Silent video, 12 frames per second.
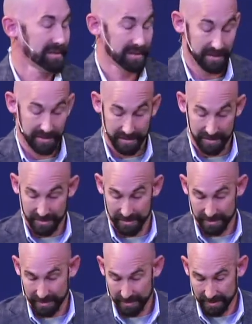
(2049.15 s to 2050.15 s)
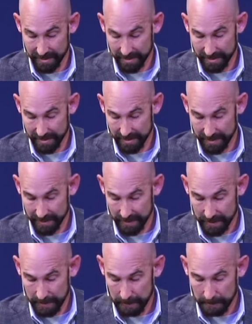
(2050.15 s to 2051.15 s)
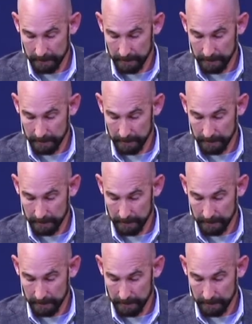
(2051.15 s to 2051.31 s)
(silence)